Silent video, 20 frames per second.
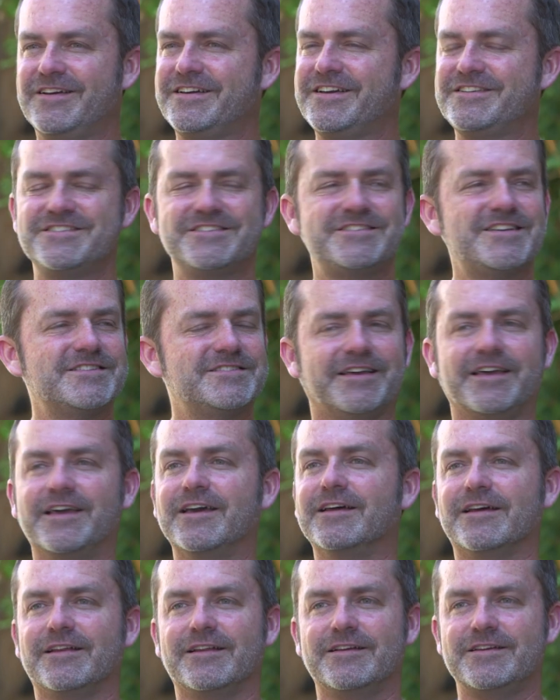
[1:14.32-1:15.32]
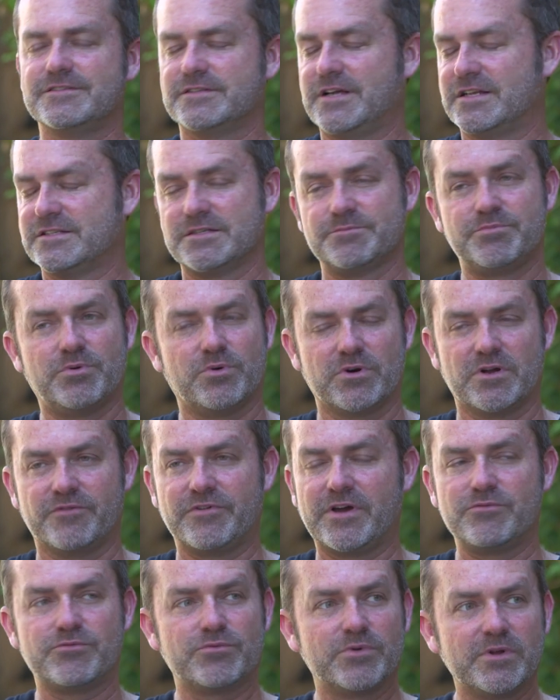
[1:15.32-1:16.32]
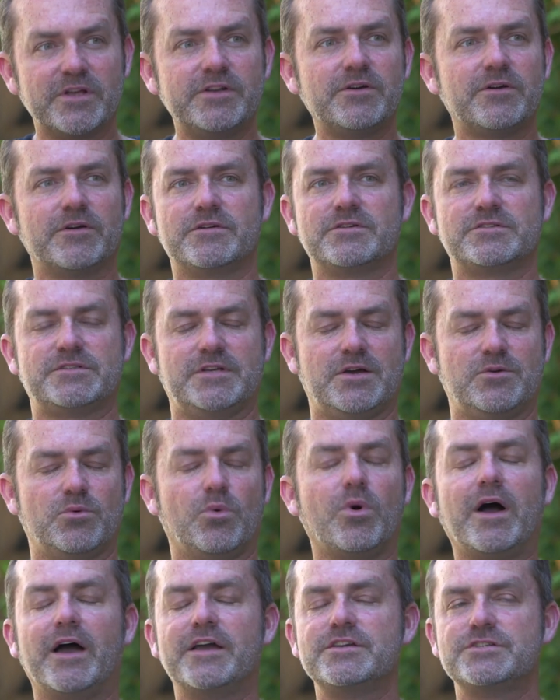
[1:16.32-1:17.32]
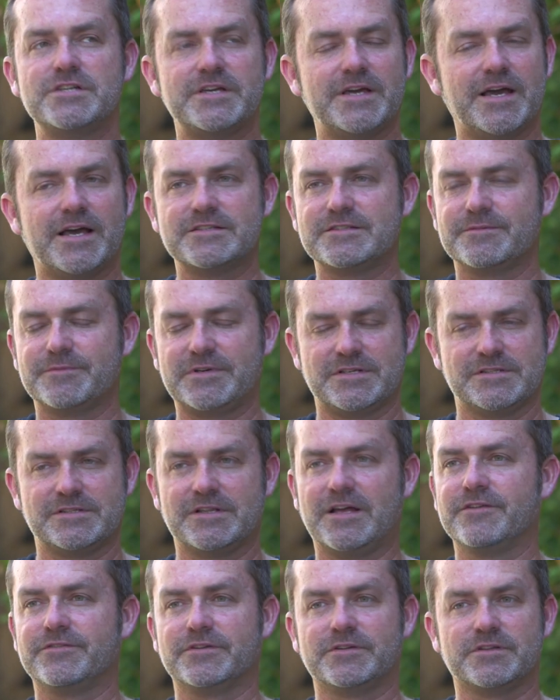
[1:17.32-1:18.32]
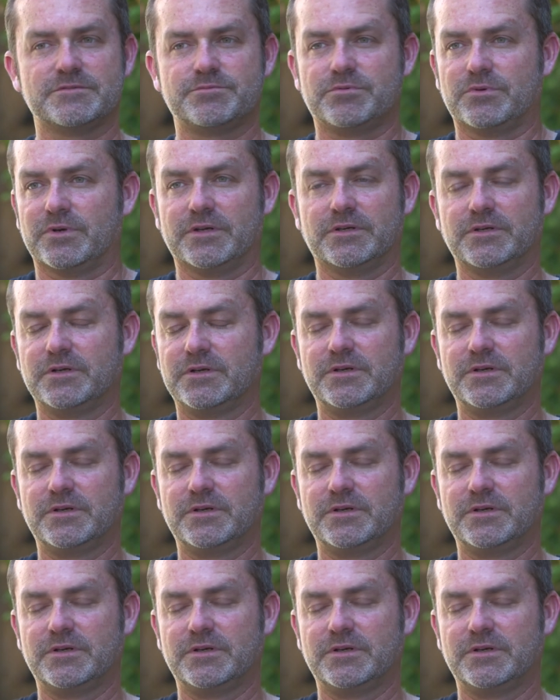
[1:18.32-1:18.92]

know, he just doesn't get it. He's not supportive. I really don't understand why she has him in his life at this point